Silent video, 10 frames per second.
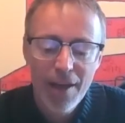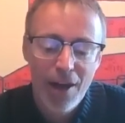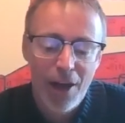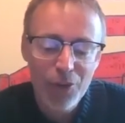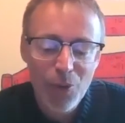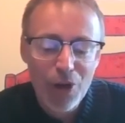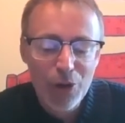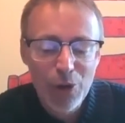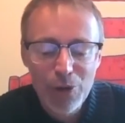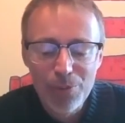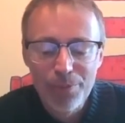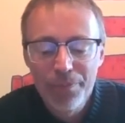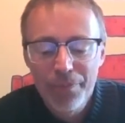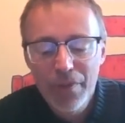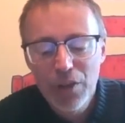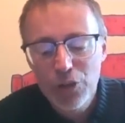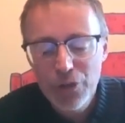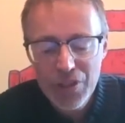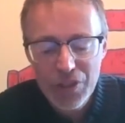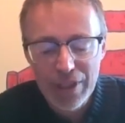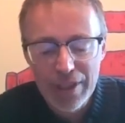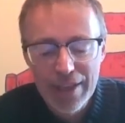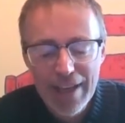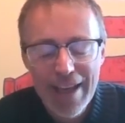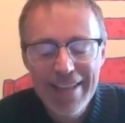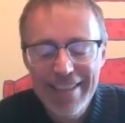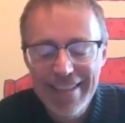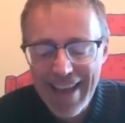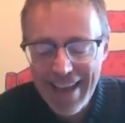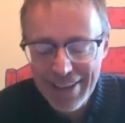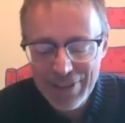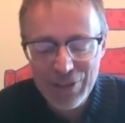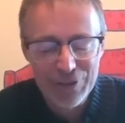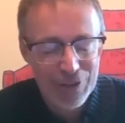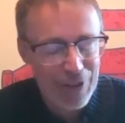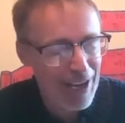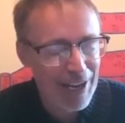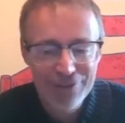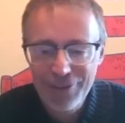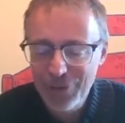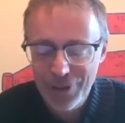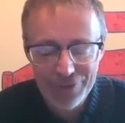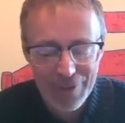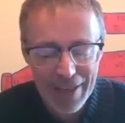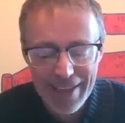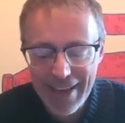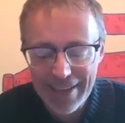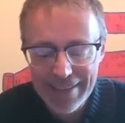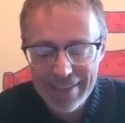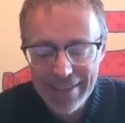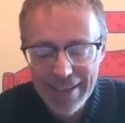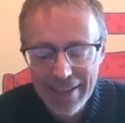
On the walk home, Christy has an answer for every one of my can'ts.